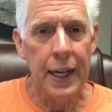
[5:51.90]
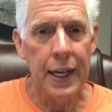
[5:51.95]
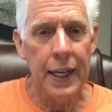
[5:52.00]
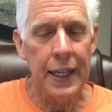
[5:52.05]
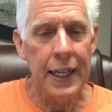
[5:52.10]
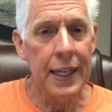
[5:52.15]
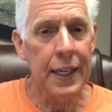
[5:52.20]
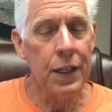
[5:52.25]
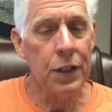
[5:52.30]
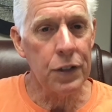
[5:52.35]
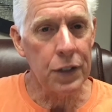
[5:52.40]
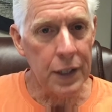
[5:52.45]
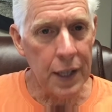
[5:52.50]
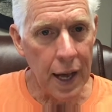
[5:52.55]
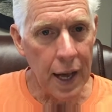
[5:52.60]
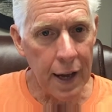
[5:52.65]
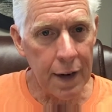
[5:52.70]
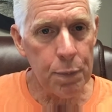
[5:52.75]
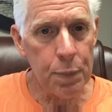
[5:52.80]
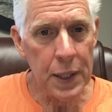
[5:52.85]
He is a
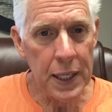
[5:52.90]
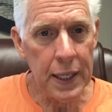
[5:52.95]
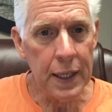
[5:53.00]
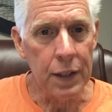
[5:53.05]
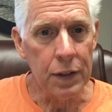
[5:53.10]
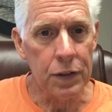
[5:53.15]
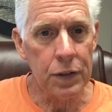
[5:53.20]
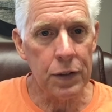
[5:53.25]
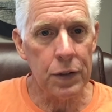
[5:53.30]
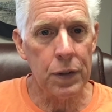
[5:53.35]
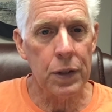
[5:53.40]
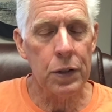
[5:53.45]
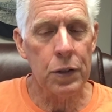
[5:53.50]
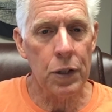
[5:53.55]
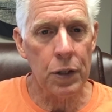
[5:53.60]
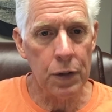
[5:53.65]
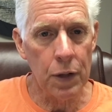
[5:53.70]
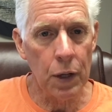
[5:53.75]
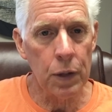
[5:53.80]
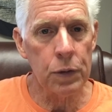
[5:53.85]
God of peace
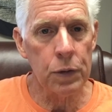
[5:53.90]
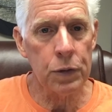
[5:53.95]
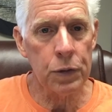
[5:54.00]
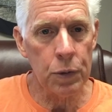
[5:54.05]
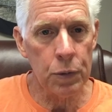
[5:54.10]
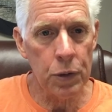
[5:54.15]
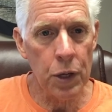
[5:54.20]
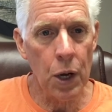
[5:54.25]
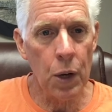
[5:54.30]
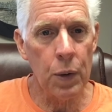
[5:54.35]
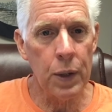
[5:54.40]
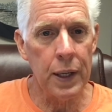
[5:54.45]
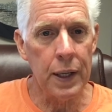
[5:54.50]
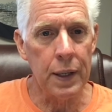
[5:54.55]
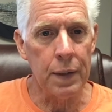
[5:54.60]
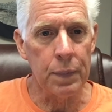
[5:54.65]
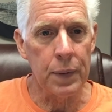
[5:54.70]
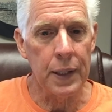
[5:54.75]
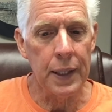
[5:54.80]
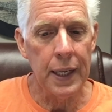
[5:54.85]
to those who know
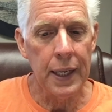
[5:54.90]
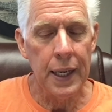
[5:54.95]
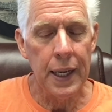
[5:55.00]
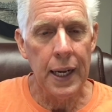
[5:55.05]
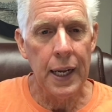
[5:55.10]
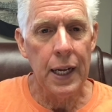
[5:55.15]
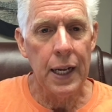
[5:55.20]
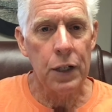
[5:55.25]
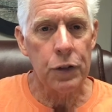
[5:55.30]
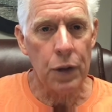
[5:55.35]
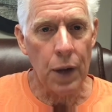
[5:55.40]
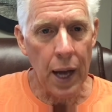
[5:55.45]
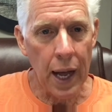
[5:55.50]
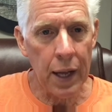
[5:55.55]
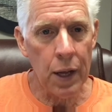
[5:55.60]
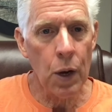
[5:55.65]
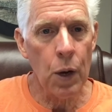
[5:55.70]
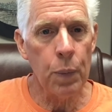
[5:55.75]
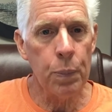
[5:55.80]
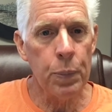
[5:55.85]
him. So I
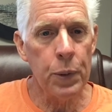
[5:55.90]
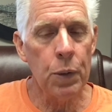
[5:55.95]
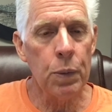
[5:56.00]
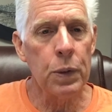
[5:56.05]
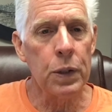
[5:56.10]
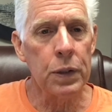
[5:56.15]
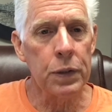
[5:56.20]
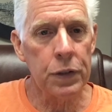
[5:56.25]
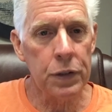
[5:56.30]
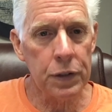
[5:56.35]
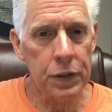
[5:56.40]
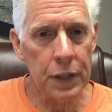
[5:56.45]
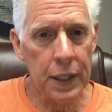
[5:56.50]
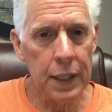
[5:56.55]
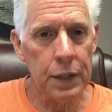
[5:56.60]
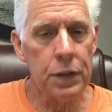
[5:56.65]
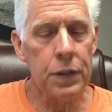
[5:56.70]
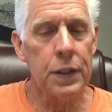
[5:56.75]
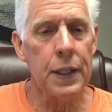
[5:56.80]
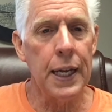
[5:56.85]
hope you will
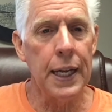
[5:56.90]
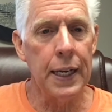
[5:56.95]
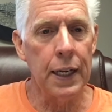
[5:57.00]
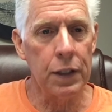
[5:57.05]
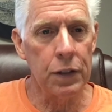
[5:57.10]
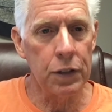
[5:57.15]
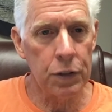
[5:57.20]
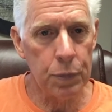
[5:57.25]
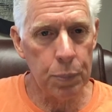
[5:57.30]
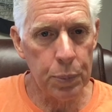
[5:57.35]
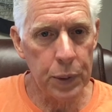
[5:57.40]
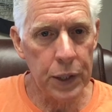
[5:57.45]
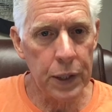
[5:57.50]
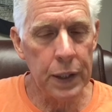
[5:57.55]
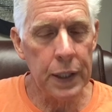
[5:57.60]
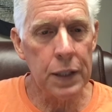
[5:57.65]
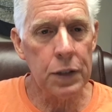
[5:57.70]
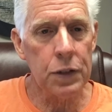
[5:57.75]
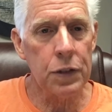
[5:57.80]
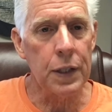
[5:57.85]
sense and
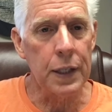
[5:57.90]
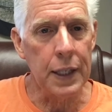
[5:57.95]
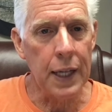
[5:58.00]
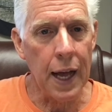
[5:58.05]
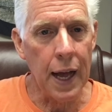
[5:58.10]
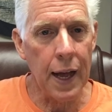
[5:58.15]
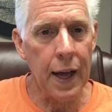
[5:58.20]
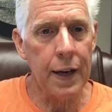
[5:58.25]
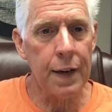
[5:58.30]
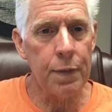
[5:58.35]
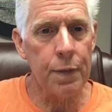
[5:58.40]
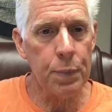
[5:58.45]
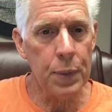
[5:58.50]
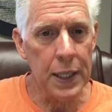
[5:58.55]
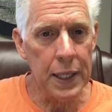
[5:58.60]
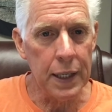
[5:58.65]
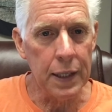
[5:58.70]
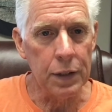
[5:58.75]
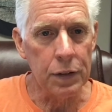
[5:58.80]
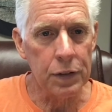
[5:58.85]
experience the God of
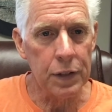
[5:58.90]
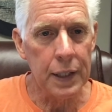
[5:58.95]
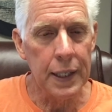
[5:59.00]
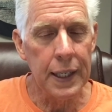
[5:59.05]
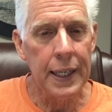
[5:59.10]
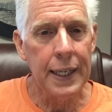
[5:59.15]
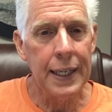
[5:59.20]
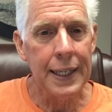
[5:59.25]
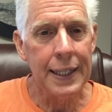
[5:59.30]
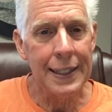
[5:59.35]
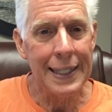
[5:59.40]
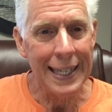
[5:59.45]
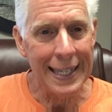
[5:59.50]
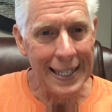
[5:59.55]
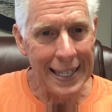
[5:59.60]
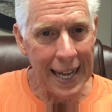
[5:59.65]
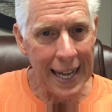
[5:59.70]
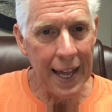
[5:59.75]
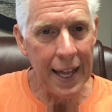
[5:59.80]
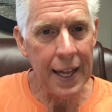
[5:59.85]
peace
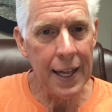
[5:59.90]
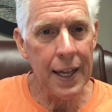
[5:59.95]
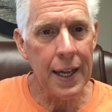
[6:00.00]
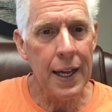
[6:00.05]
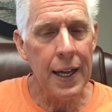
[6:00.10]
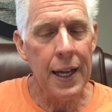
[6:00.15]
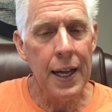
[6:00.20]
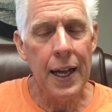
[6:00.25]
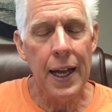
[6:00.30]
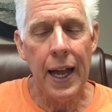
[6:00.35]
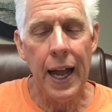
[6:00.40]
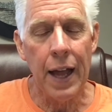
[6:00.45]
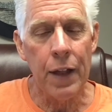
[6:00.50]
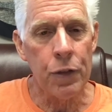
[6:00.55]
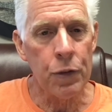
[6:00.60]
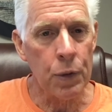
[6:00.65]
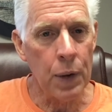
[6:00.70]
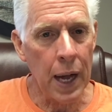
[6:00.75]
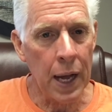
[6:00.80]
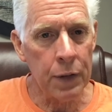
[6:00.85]
today and
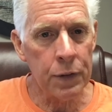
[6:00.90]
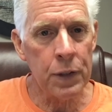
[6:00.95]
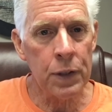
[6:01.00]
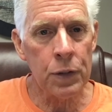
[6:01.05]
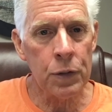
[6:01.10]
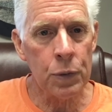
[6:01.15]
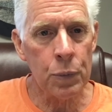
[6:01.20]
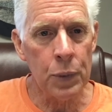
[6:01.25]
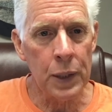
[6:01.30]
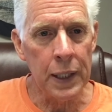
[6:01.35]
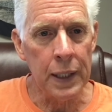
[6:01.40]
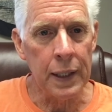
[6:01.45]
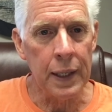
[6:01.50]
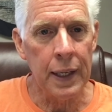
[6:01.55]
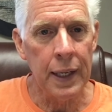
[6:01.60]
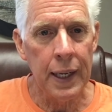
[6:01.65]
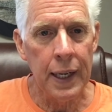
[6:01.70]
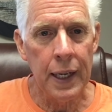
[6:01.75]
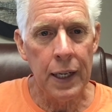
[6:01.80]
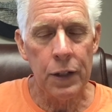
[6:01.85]
throughout this week.
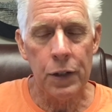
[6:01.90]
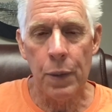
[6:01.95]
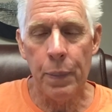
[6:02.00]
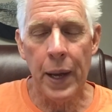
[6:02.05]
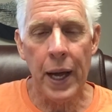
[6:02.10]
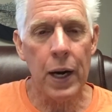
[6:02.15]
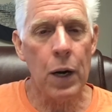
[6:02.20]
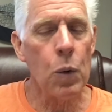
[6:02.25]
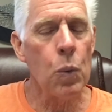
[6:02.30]
No matter